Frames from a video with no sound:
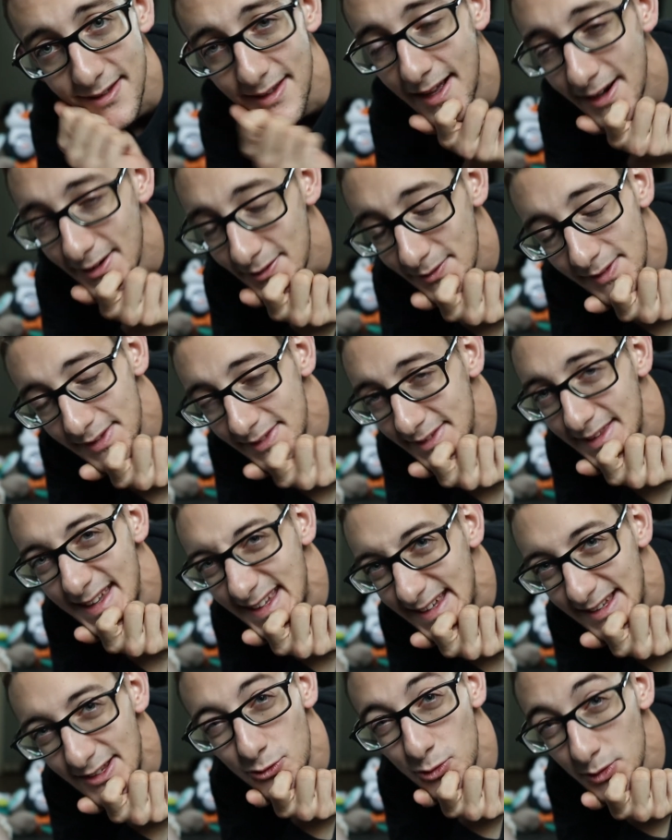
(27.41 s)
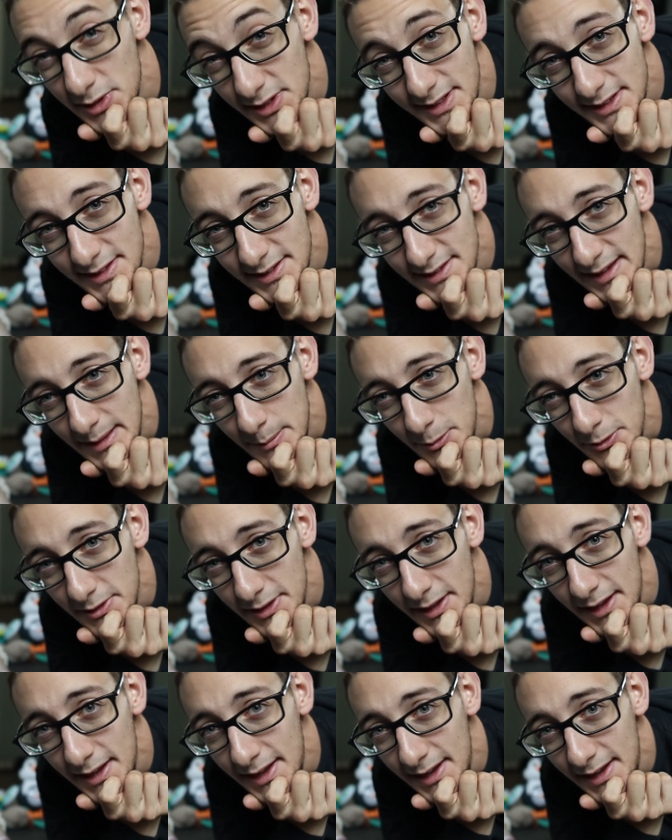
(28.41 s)
I don't think he's really disabled,
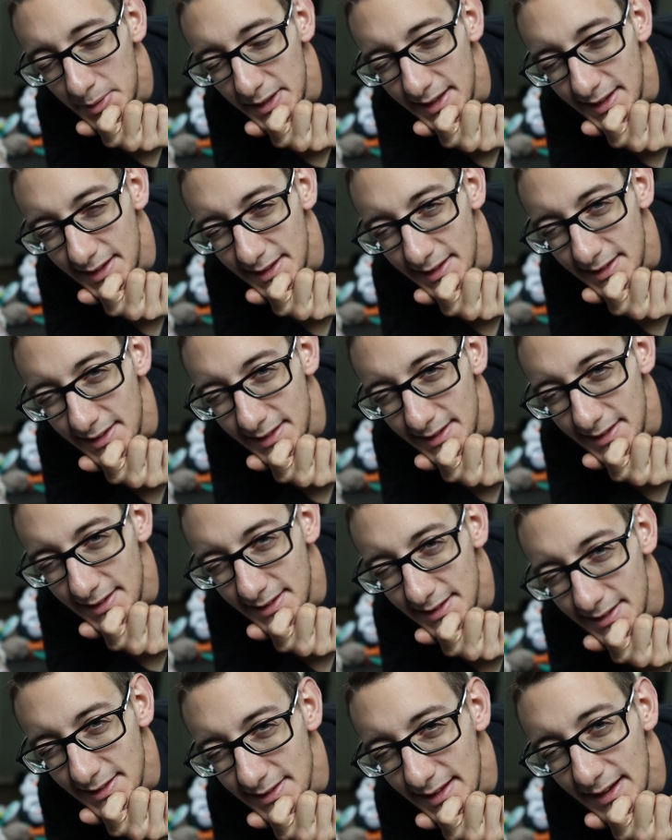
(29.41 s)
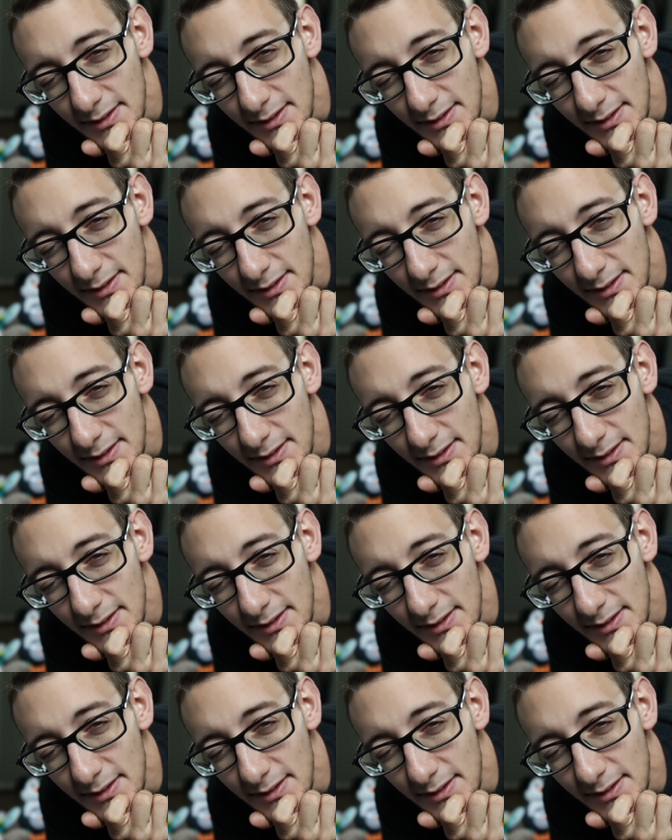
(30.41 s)
but he's